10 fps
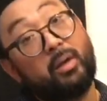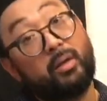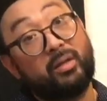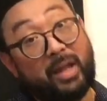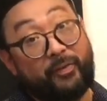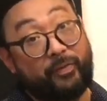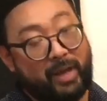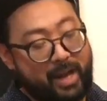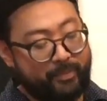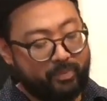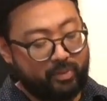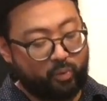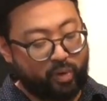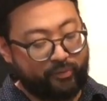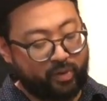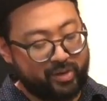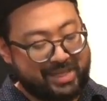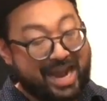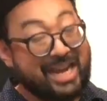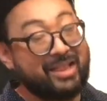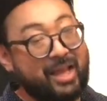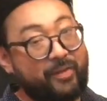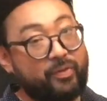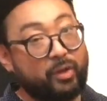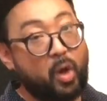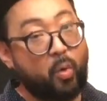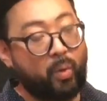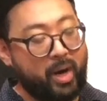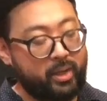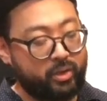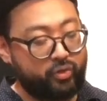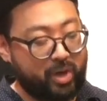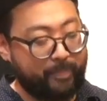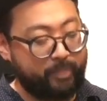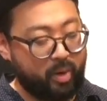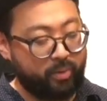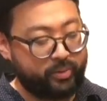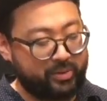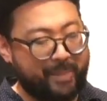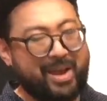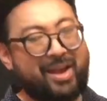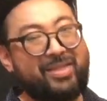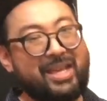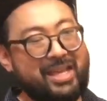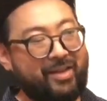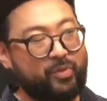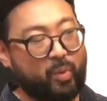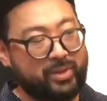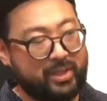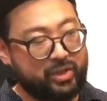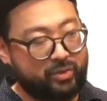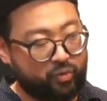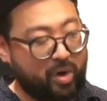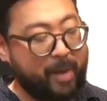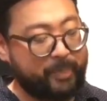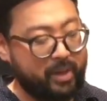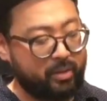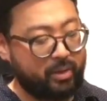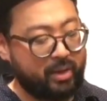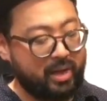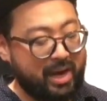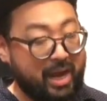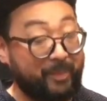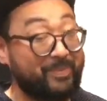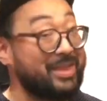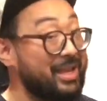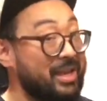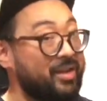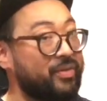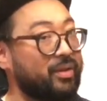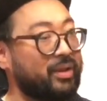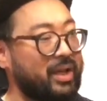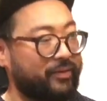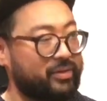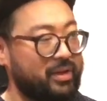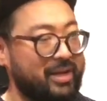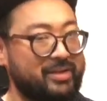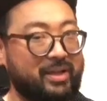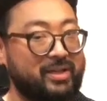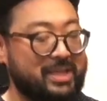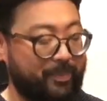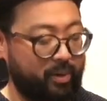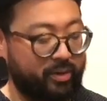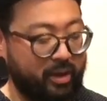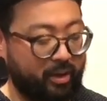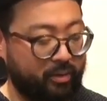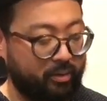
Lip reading: left flam, reverse, high left, low right, and drop both. So I'm kind of thinking of, once I drop it, I'm thinking of the lift as like a separate thing.